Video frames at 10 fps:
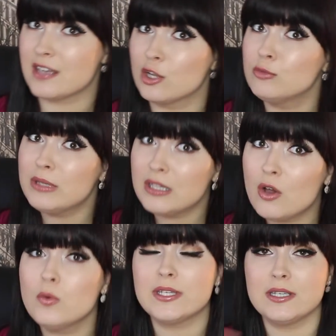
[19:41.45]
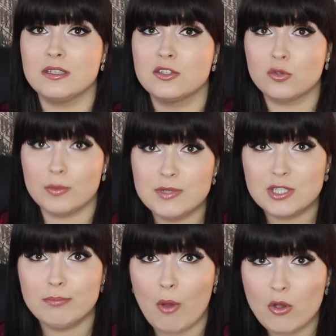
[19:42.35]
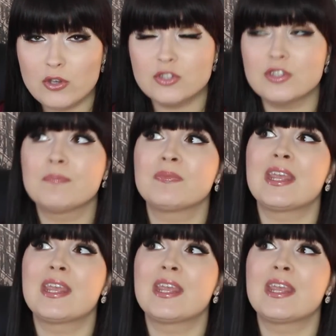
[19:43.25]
down below in the description box.